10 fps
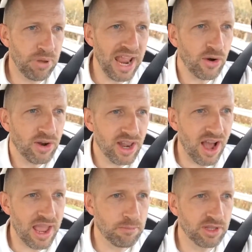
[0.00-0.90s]

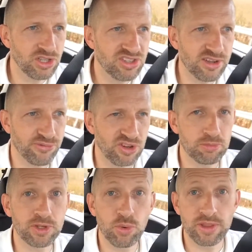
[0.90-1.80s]
paradigm difference
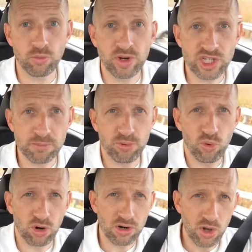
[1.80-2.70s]
between rich and
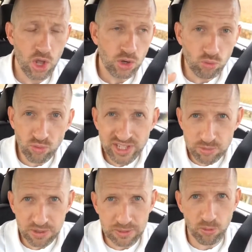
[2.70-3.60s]
poor.
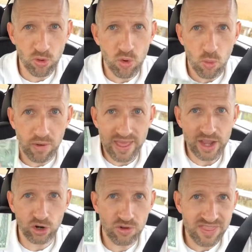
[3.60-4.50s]
Rich people, when
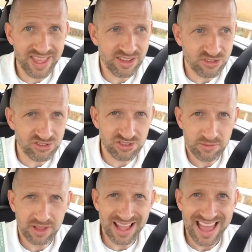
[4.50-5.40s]
they earn this,
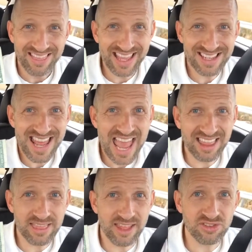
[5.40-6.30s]
they
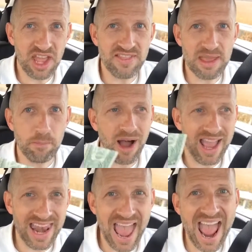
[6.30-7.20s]
take this and they
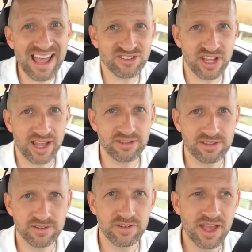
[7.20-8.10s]
buy an asset
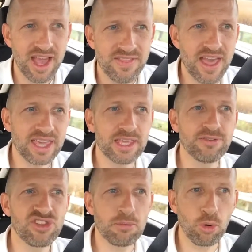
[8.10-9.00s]
that
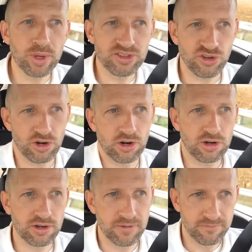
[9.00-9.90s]
gives them a
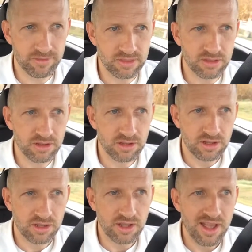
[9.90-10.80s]

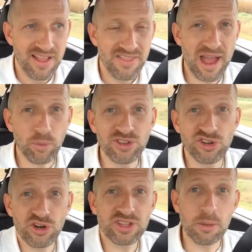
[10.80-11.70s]
return. That
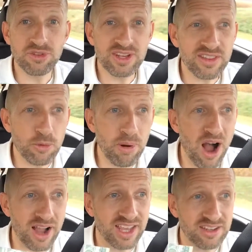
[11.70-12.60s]
return comes into their
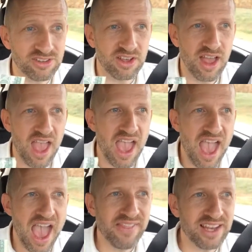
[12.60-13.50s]
pocket,
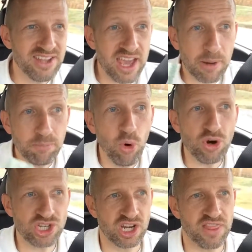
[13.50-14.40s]
and they take a
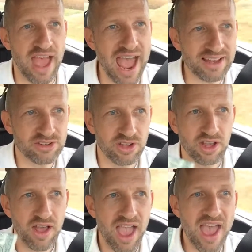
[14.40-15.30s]
portion of that
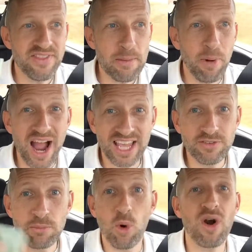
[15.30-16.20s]
and they buy
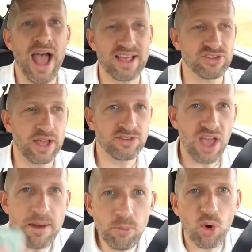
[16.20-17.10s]
even more
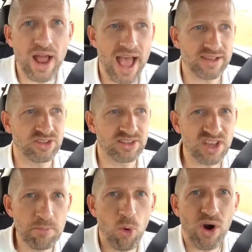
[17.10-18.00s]
assets and more
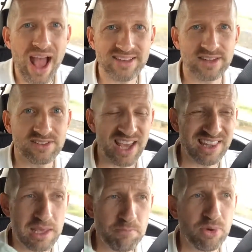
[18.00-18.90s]
assets and more assets,
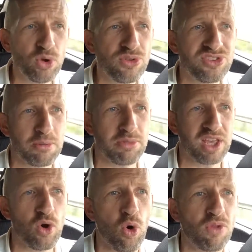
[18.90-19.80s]
and they build
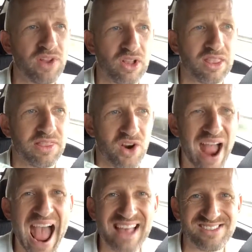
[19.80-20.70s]
something called their
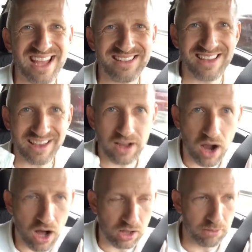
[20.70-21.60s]
asset
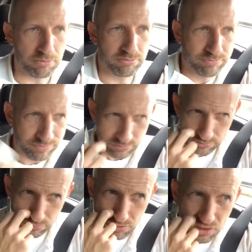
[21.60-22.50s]
column.
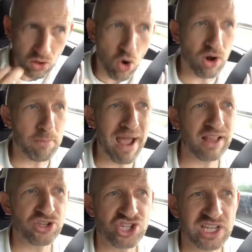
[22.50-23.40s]
On a
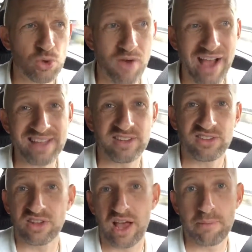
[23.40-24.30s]
balance sheet, you have
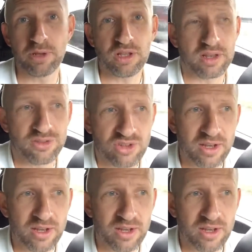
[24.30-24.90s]
assets and liabilities.